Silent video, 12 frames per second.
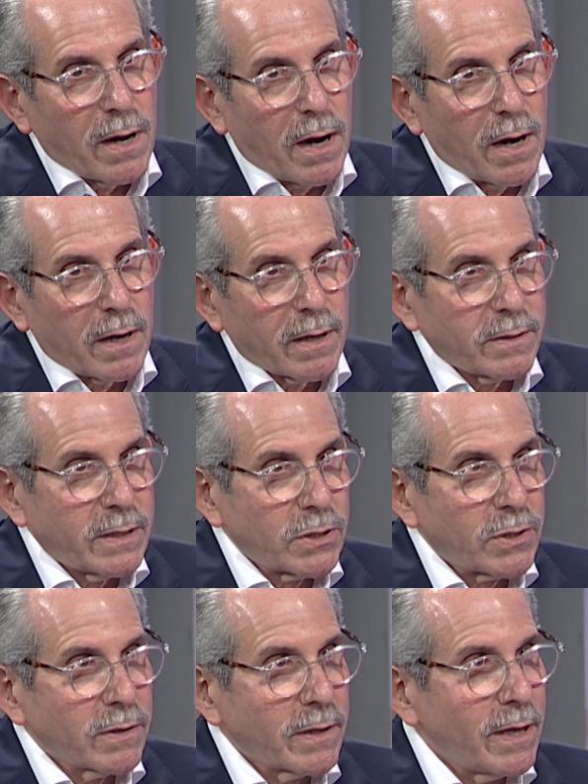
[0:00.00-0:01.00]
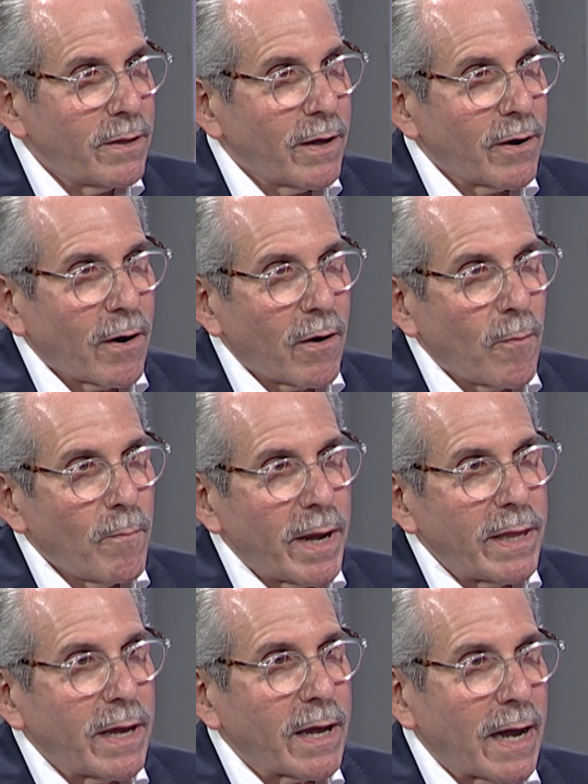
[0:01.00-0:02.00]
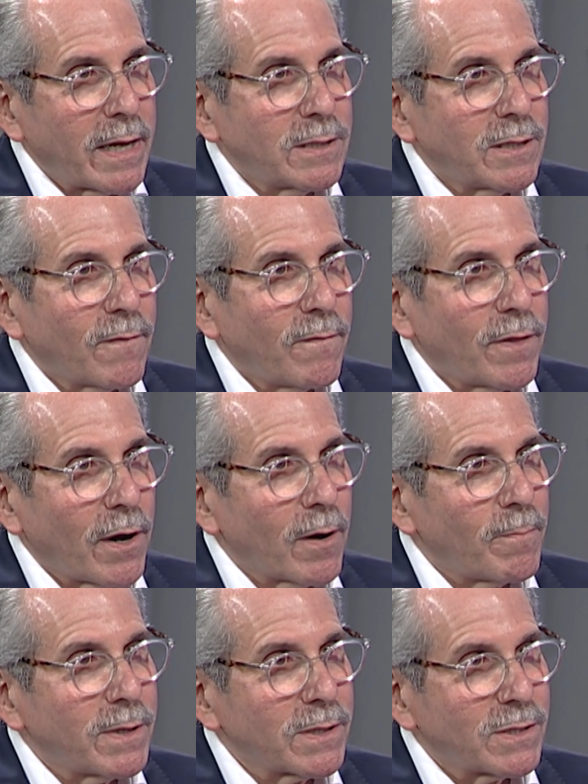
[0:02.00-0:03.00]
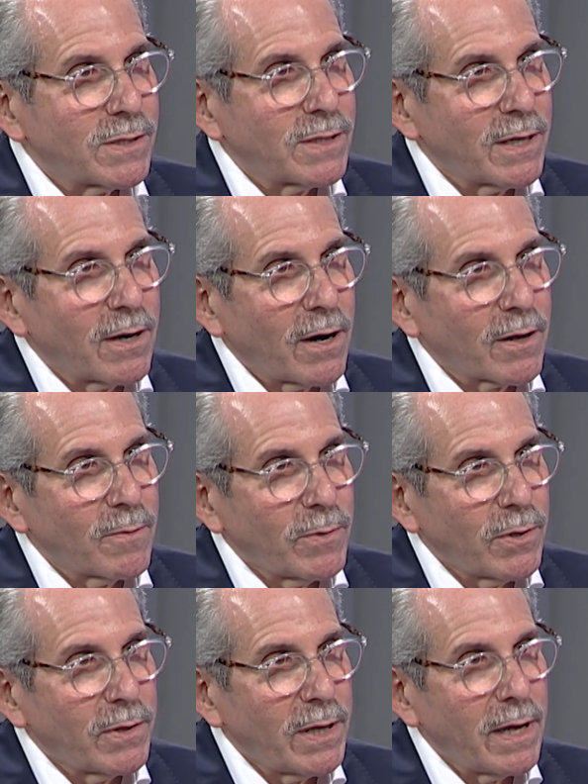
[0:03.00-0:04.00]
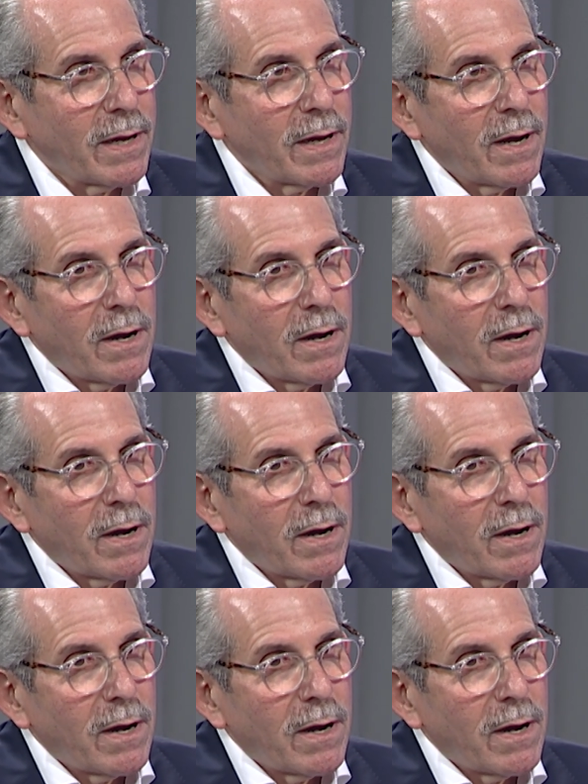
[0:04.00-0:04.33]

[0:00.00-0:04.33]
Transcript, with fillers: Uh, additionally, there are many kinds of therapists in our community.